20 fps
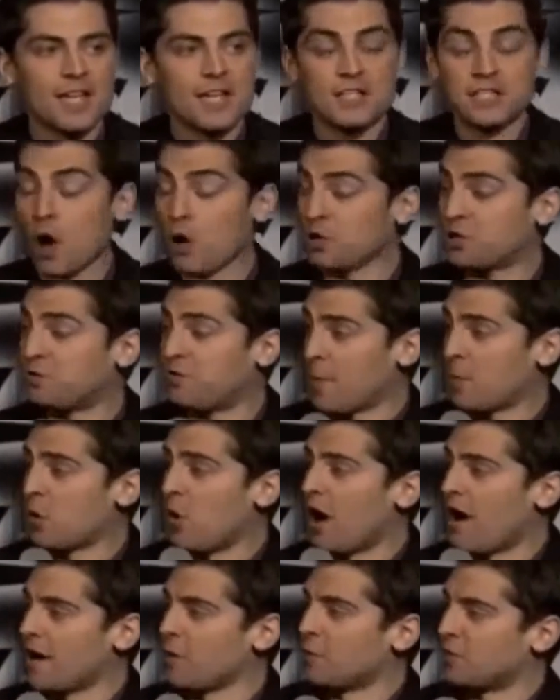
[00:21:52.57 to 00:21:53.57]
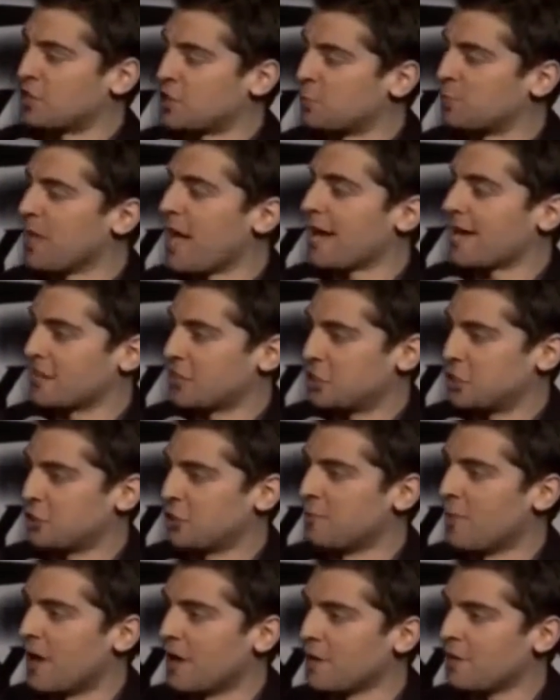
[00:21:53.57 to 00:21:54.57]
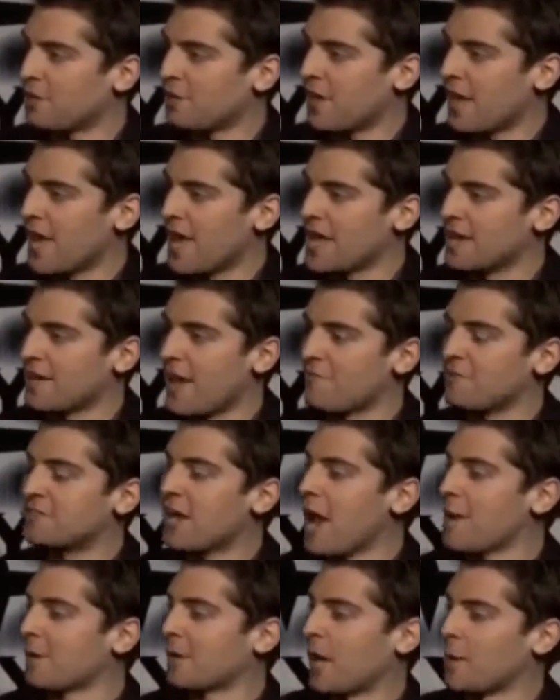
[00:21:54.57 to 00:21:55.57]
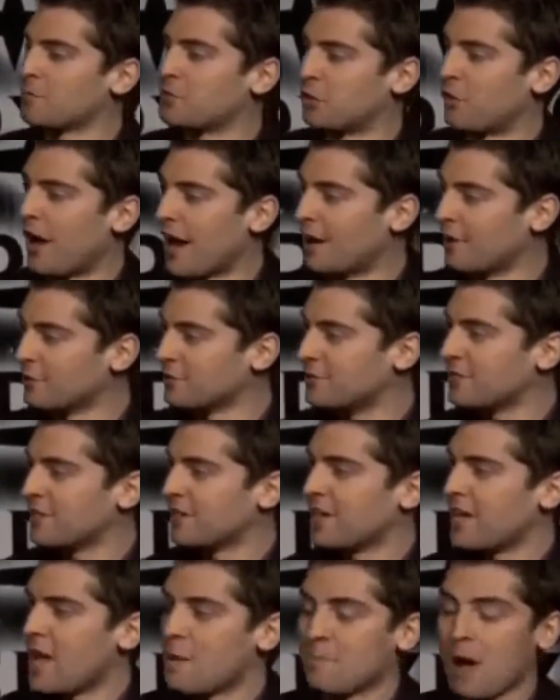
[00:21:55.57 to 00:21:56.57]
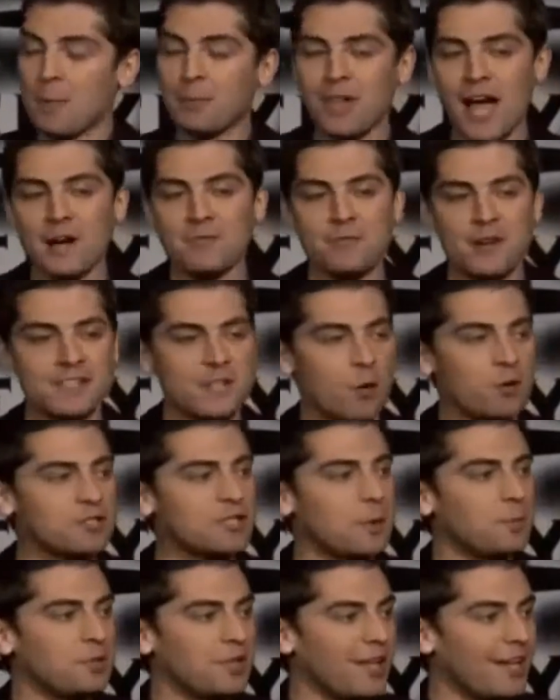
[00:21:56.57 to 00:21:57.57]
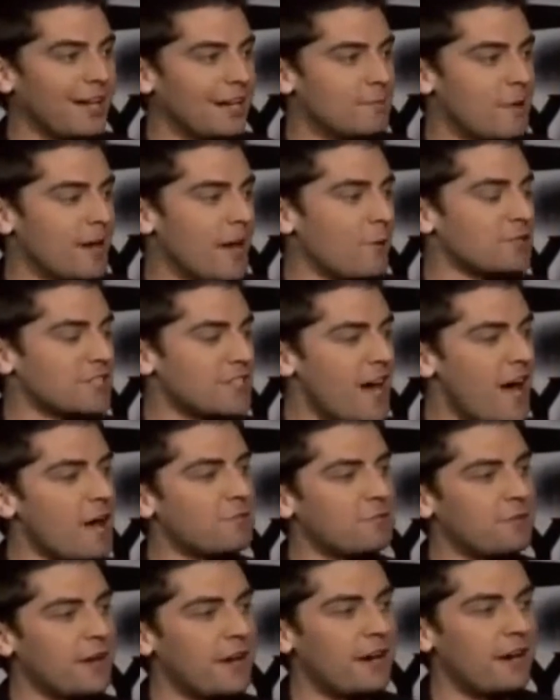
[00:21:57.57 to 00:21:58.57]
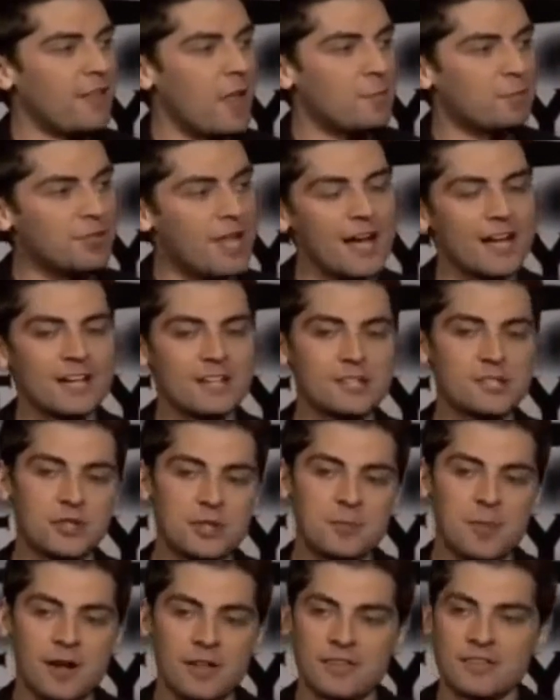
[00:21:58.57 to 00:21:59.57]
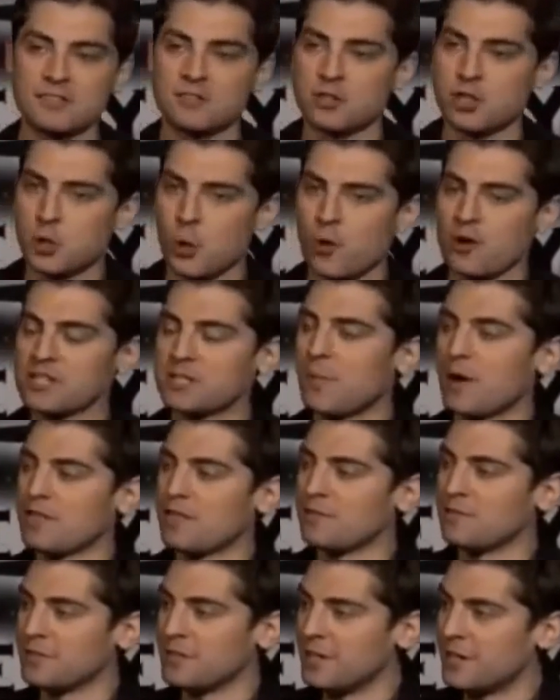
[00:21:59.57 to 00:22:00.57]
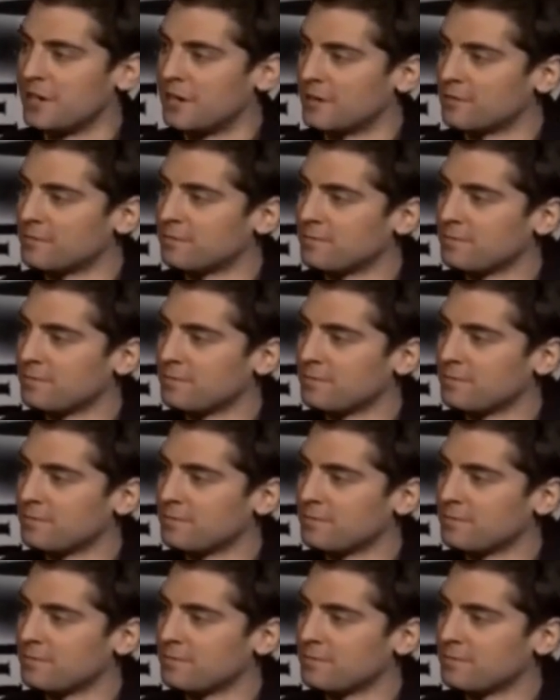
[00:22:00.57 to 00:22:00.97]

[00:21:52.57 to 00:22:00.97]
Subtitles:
So it's February, which is Black History Month, and every time it comes around, my black friends always complain about how it's not fair that Black History Month is the shortest month of the year.